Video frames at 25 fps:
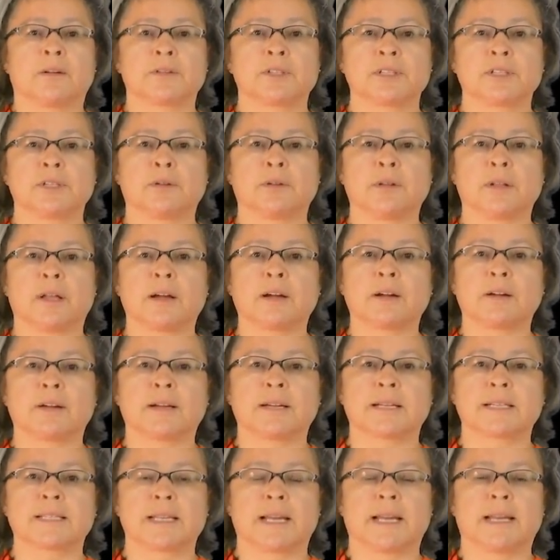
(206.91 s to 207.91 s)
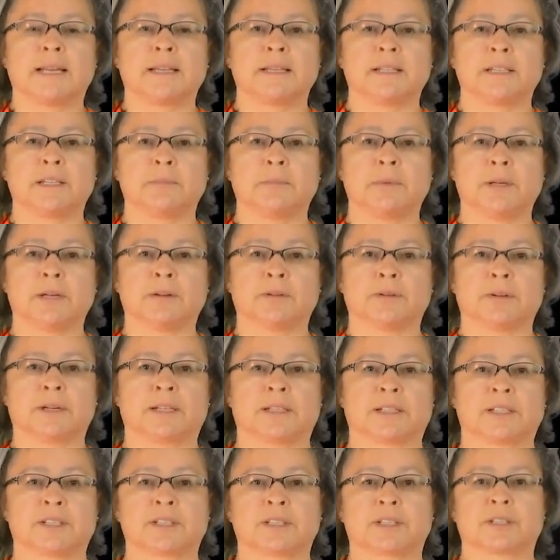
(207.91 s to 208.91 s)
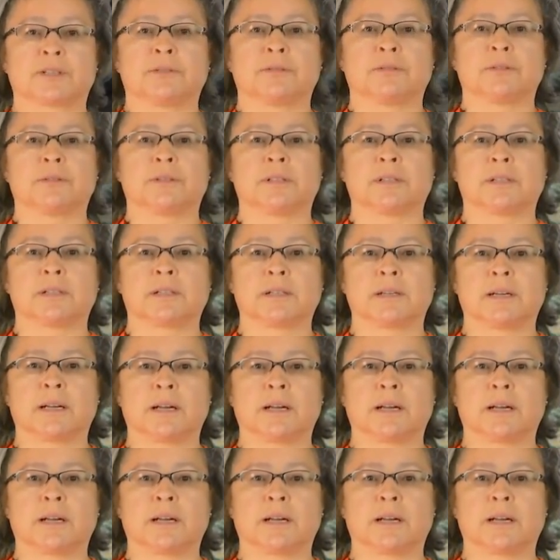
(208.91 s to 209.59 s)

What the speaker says: was no longer excited to be going to school.